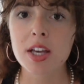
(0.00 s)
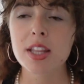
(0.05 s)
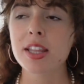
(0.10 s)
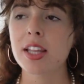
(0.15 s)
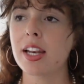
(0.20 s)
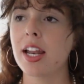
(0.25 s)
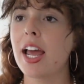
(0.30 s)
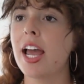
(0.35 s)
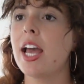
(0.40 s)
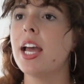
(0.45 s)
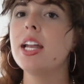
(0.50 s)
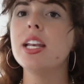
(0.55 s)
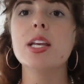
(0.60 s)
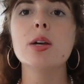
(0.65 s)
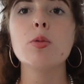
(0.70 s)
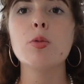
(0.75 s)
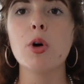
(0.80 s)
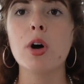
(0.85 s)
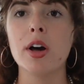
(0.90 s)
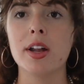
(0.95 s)
that
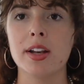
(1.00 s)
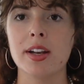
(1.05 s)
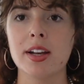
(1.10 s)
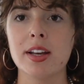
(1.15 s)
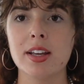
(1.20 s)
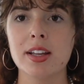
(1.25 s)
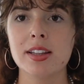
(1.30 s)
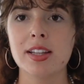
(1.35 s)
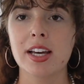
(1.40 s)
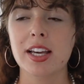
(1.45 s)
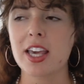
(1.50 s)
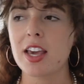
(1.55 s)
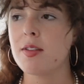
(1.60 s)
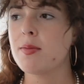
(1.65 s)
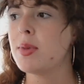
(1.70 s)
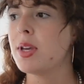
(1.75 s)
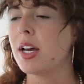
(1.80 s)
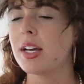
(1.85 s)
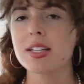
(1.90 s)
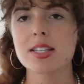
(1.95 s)
anyone that gave
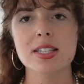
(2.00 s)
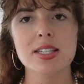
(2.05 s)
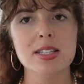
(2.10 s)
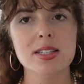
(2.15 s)
me a